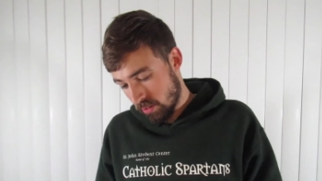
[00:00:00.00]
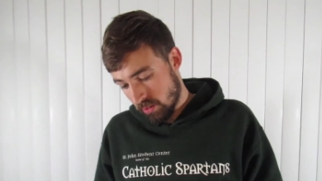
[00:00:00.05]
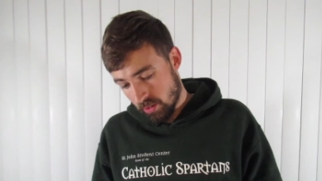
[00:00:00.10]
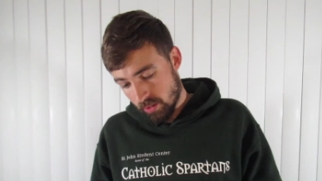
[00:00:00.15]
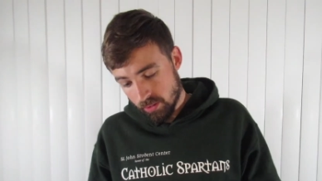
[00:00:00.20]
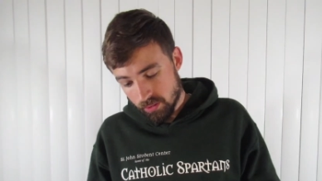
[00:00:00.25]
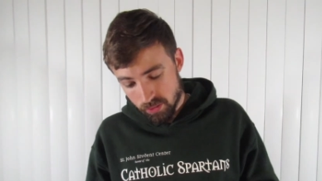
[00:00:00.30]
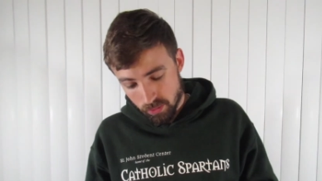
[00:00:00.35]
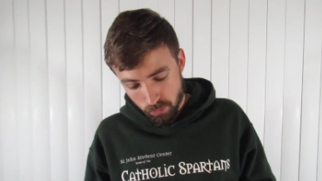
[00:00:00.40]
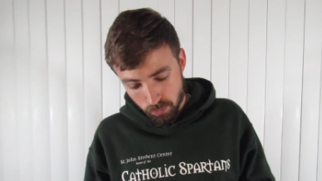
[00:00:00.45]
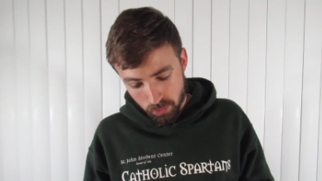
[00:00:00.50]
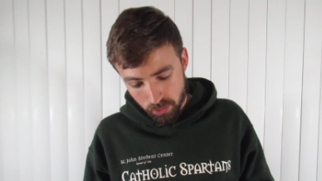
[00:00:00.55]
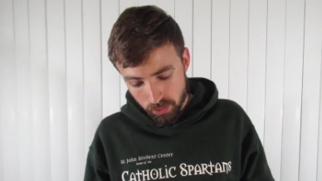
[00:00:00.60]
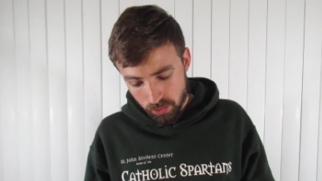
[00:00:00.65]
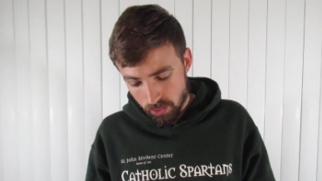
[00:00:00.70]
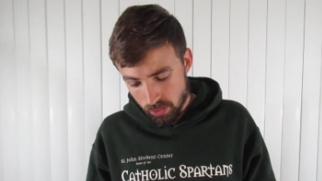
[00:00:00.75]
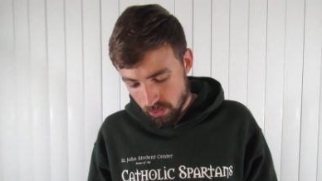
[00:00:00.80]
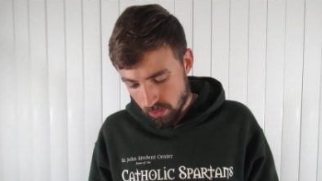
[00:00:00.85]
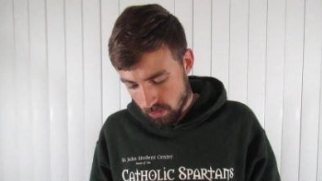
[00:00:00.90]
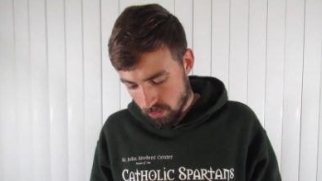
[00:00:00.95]
So we're
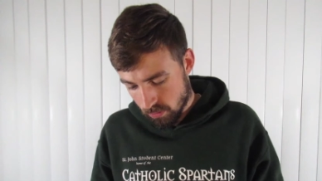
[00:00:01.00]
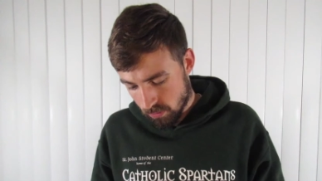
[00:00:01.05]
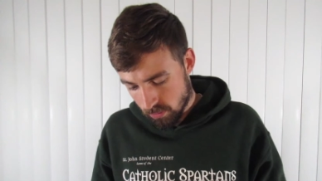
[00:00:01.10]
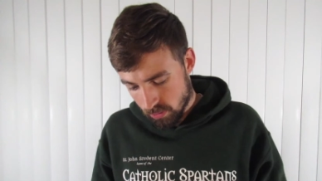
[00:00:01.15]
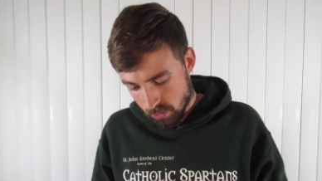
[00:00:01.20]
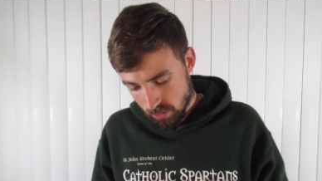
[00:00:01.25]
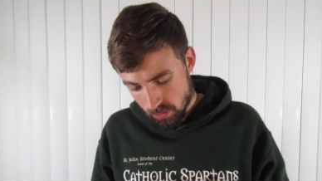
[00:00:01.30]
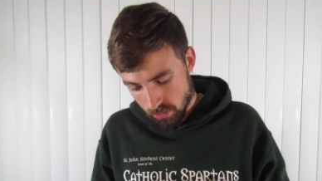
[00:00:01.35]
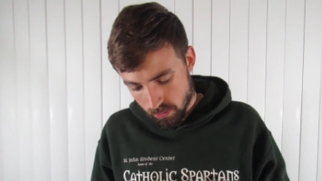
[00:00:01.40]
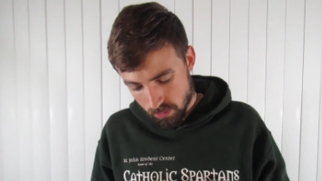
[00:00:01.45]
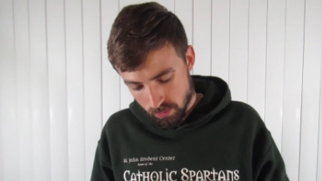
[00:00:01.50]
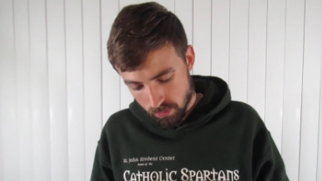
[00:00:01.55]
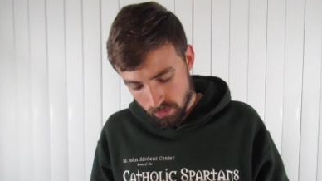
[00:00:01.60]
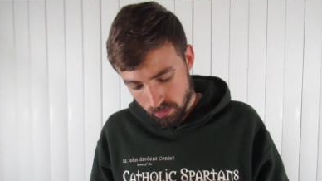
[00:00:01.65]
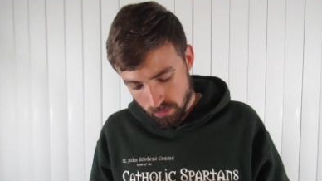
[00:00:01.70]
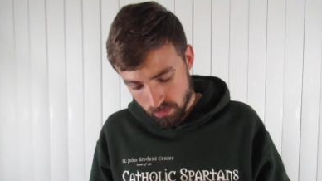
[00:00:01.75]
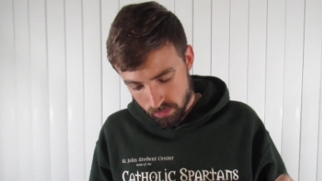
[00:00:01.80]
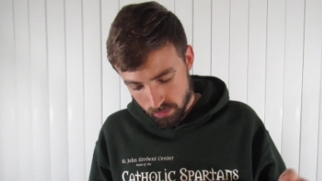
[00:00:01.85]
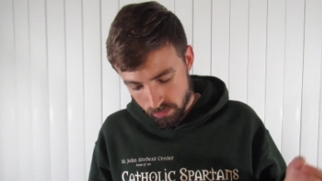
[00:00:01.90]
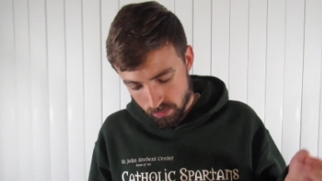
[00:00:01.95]
going to go
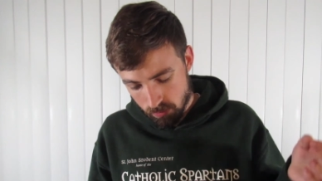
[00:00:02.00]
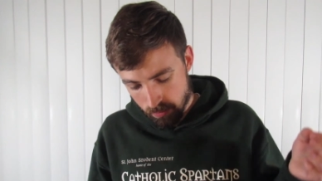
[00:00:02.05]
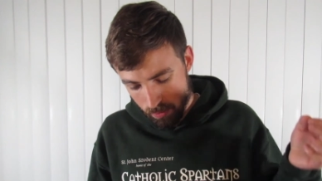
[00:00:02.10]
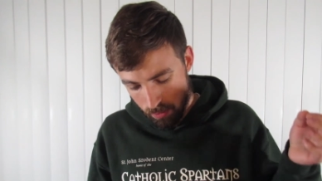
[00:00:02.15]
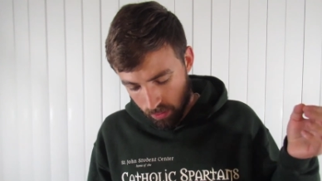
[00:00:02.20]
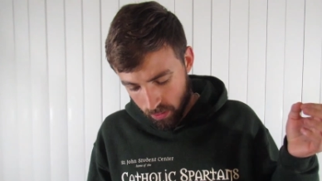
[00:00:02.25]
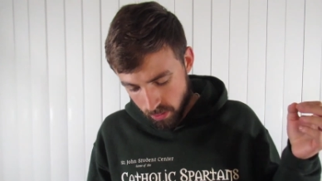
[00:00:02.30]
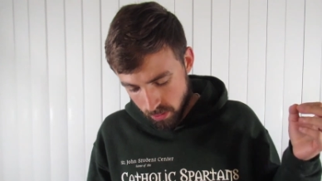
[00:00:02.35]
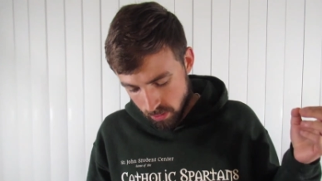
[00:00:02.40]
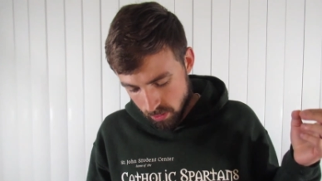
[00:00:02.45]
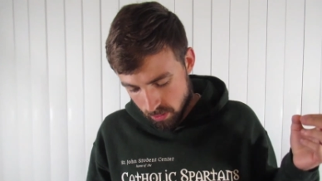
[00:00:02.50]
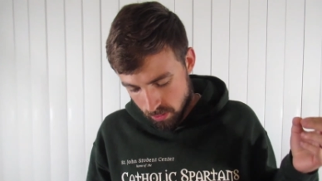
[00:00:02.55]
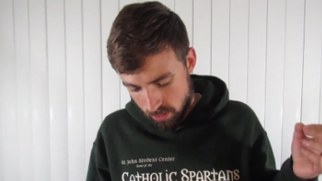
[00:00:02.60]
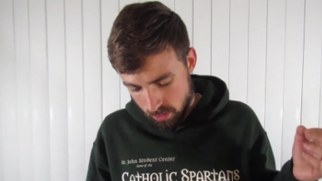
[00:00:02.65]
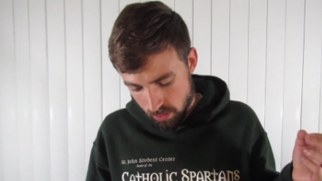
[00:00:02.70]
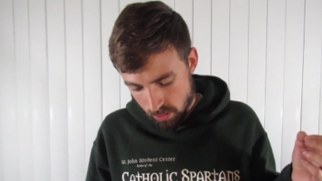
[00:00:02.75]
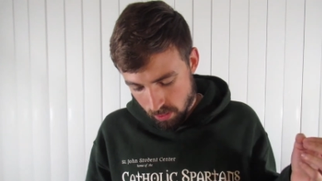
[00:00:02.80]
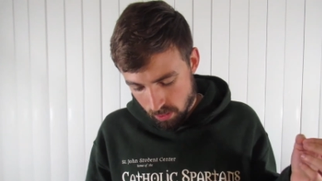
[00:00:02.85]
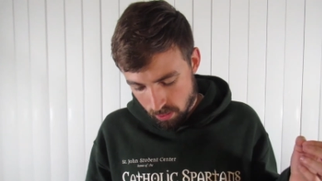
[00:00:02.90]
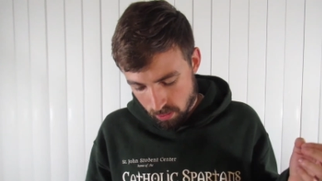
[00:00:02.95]
to
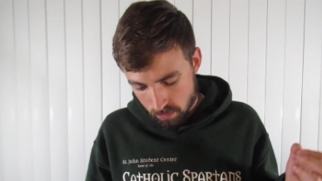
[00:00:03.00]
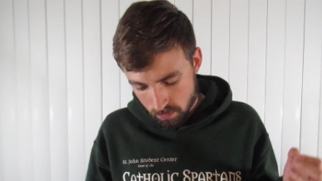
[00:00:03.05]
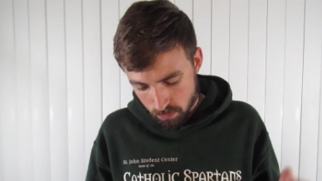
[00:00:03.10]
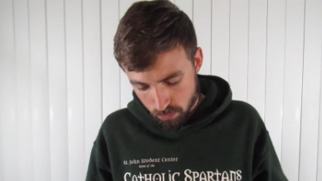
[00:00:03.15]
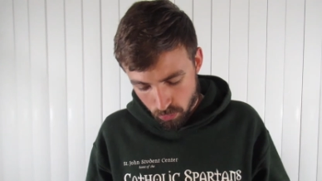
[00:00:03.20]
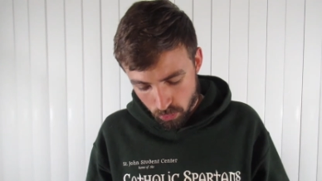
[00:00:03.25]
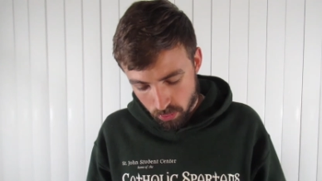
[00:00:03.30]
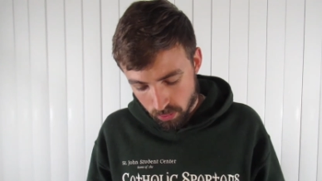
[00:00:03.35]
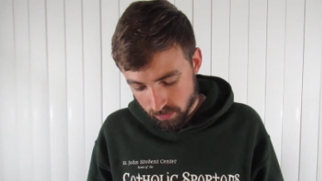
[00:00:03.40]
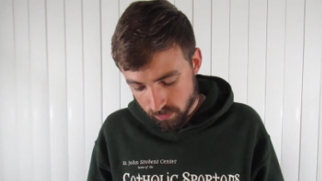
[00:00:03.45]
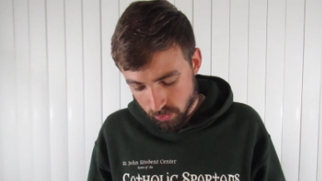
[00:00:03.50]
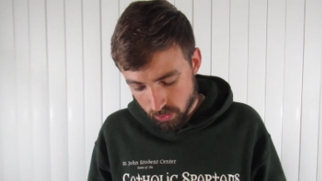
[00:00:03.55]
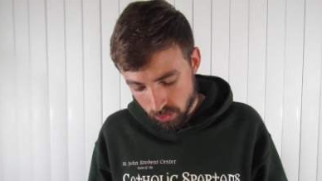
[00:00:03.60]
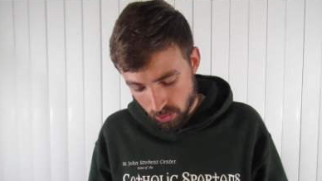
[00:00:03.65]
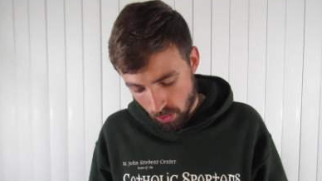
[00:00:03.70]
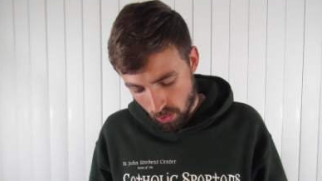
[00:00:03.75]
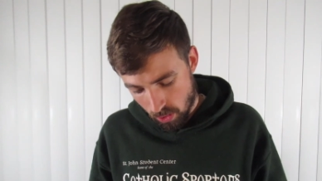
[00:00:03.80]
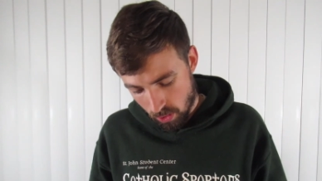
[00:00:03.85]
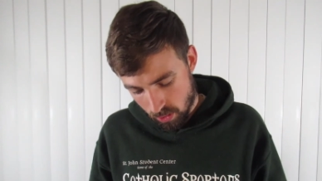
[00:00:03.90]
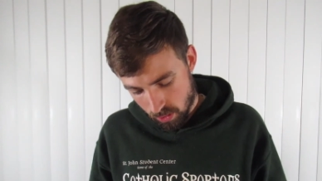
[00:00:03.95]
Book of
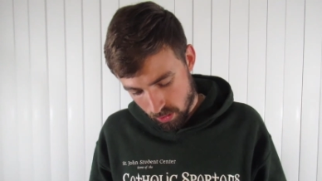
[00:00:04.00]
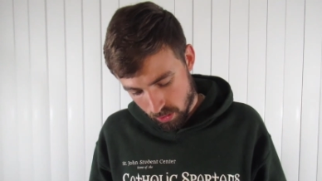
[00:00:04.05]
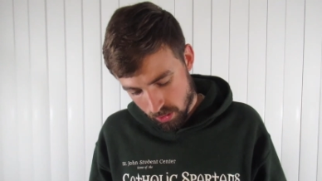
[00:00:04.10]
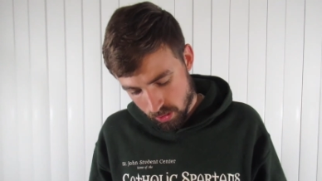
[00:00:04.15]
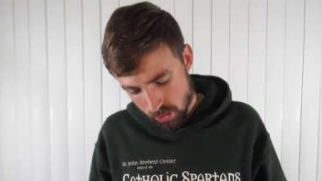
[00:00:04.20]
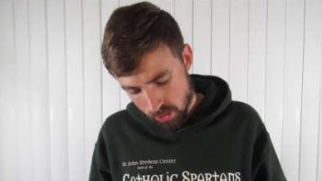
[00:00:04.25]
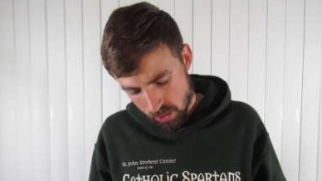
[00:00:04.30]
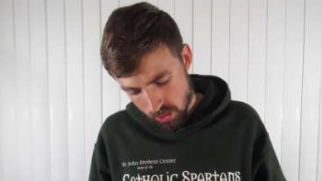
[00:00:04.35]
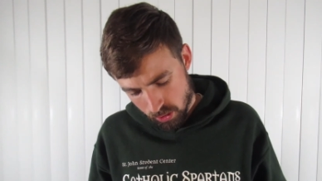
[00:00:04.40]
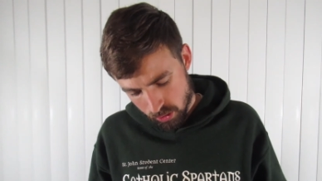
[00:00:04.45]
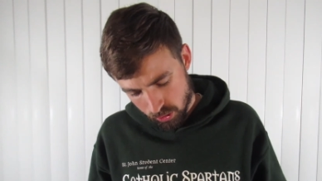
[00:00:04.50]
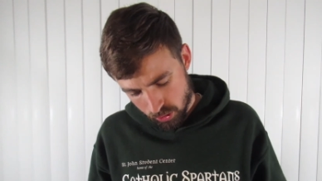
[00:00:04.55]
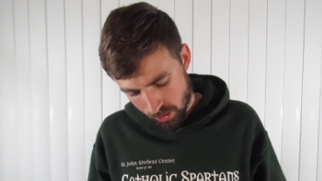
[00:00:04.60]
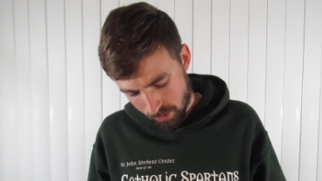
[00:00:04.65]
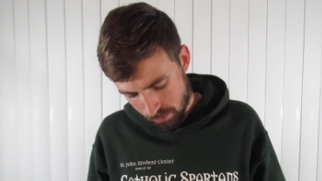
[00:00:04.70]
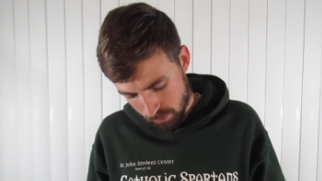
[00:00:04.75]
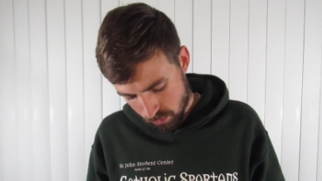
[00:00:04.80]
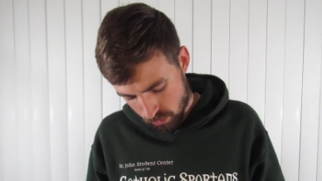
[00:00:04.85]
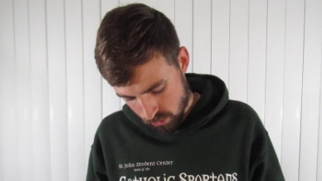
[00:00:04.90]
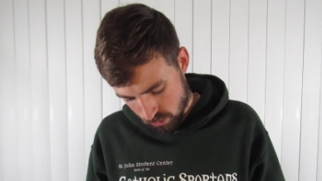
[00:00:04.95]
John,
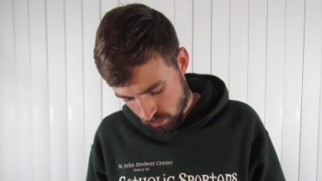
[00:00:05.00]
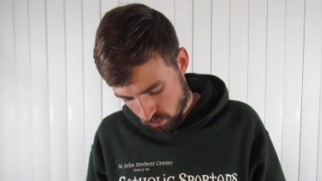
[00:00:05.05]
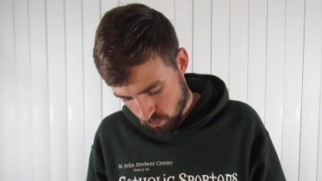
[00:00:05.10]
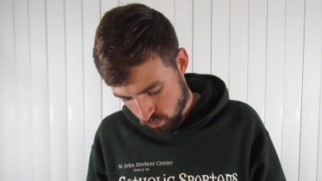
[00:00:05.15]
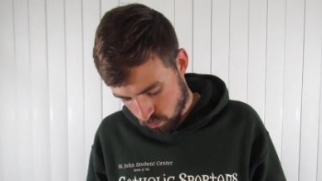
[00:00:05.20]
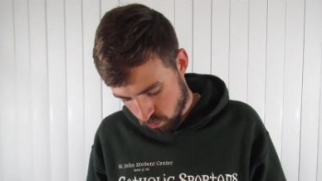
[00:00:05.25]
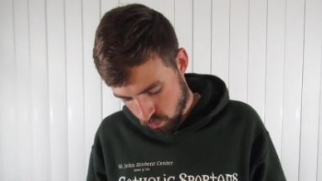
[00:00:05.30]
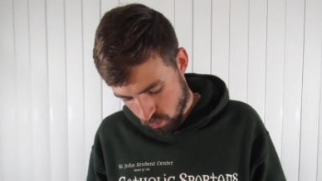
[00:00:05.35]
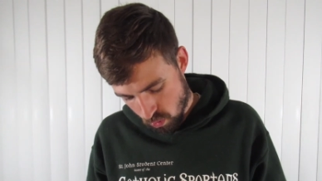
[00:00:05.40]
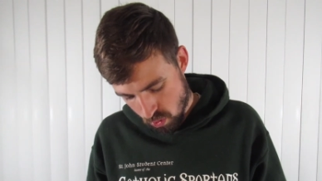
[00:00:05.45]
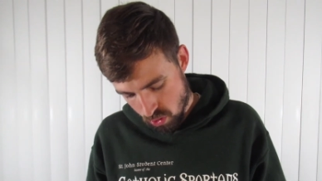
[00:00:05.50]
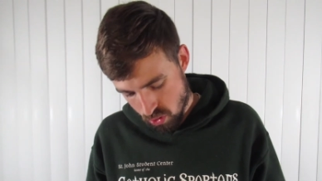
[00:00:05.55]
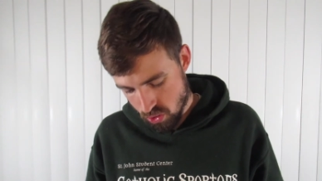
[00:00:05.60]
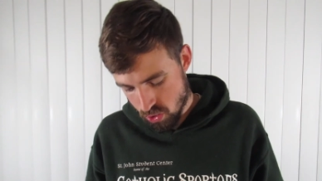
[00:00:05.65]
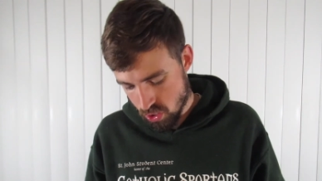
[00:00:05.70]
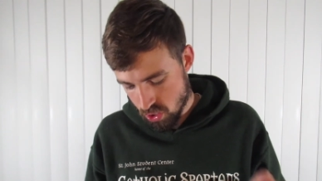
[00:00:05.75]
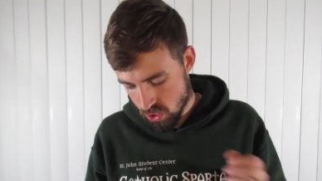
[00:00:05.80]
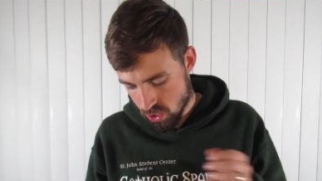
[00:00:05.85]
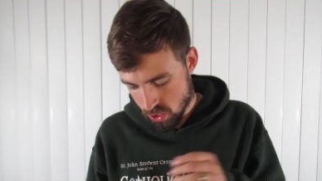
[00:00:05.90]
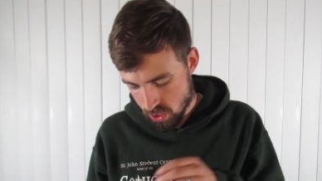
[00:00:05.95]
chapter
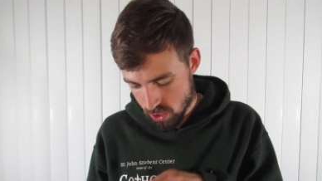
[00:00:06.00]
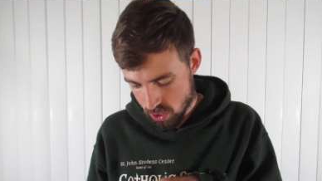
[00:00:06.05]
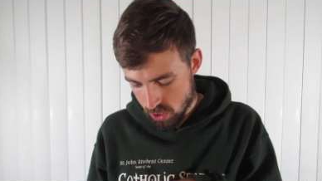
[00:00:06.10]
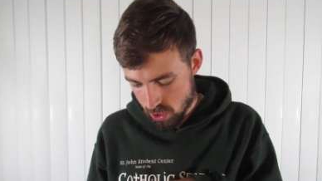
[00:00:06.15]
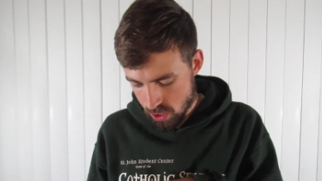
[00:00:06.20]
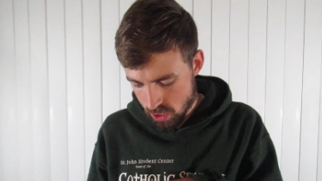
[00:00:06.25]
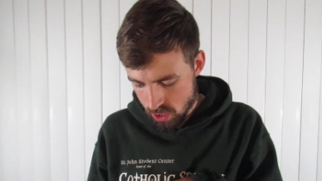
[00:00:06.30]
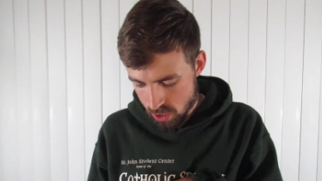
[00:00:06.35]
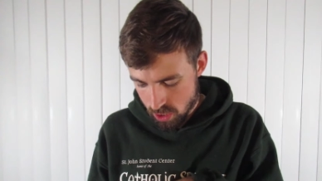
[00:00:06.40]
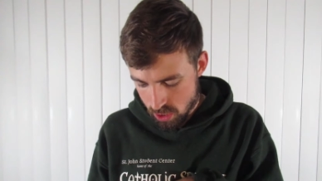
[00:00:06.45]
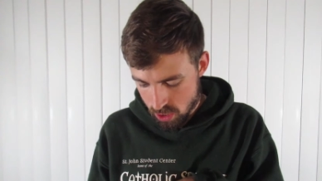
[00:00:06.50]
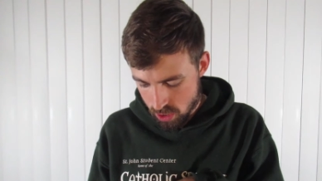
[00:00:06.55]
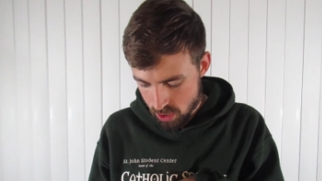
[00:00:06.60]
1.